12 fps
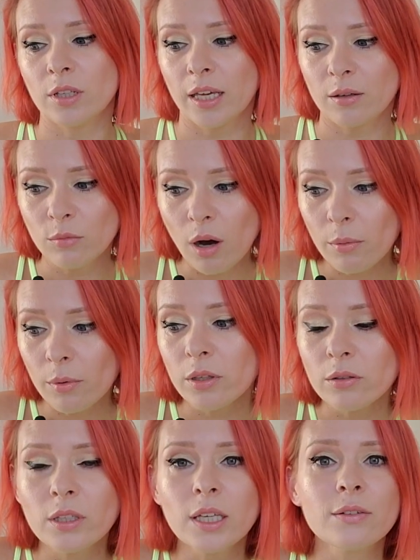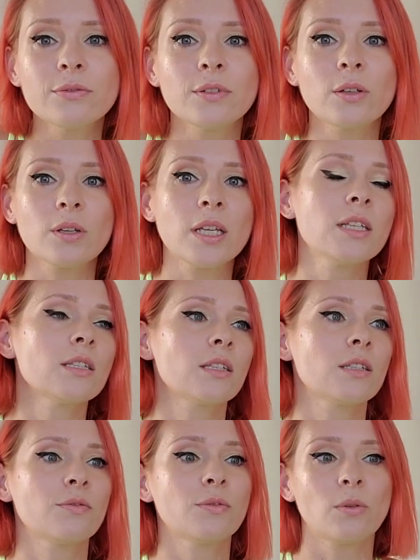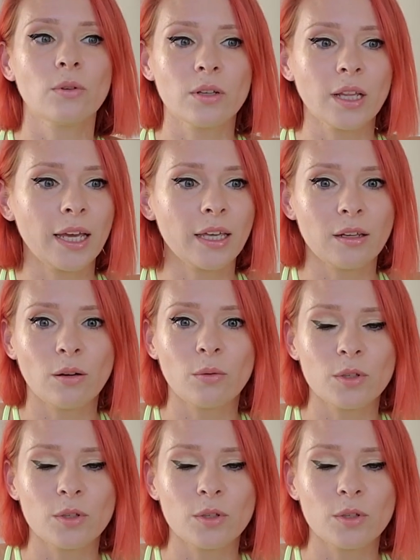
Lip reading: Like, what will you give your nieces for, like, you know, a